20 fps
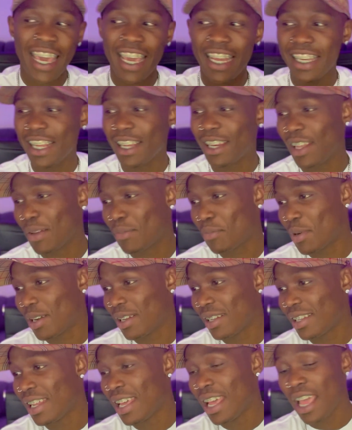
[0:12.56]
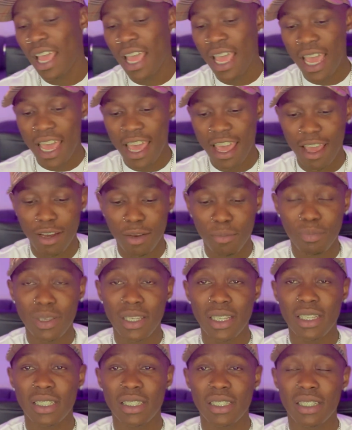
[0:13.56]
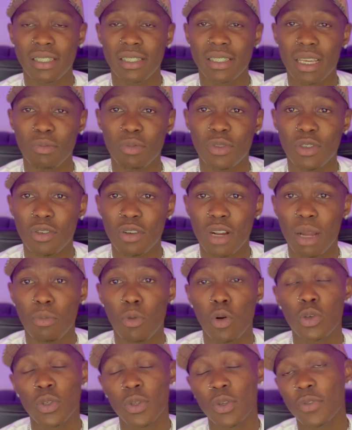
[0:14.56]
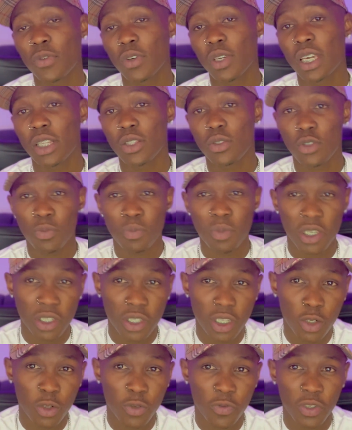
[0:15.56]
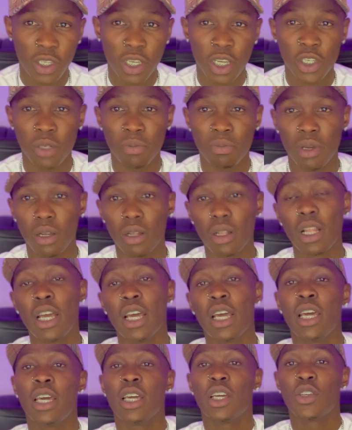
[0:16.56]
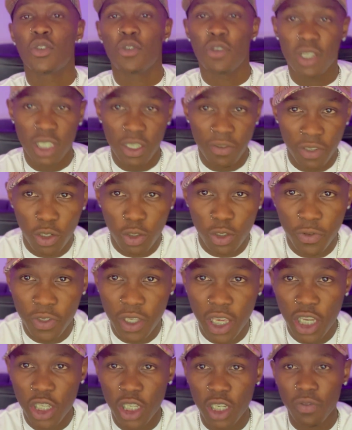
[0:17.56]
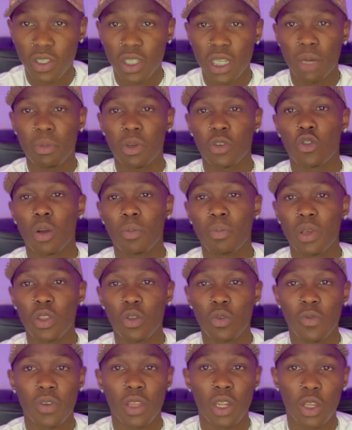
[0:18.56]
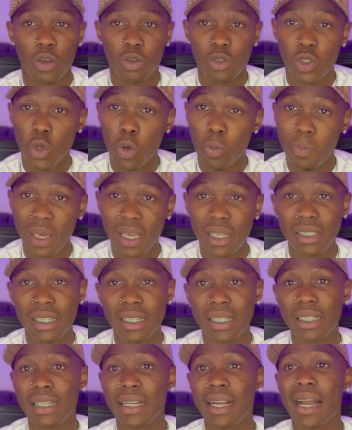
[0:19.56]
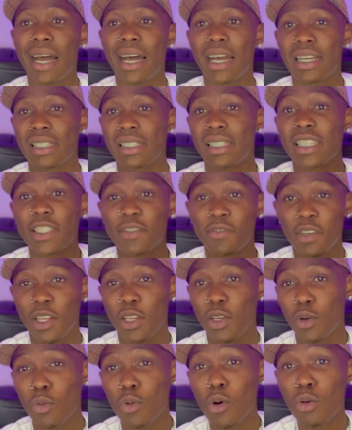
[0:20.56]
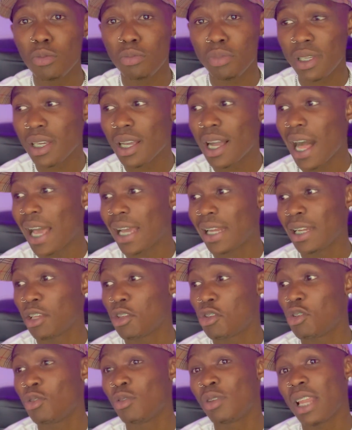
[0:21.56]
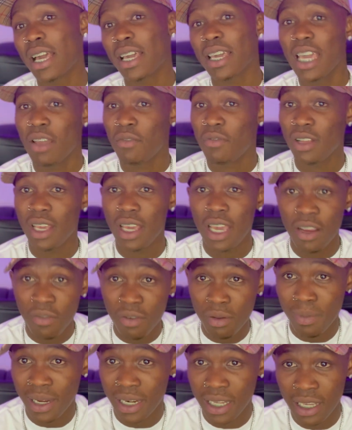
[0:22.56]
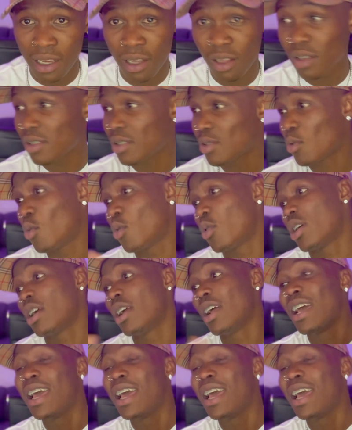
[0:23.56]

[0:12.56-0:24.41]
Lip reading: that like button, and please subscribe. Also, don't forget to smash that notification bell to receive a notification every time I drop a new video. So basically, guys, this video won't be kind of cute like everybody else or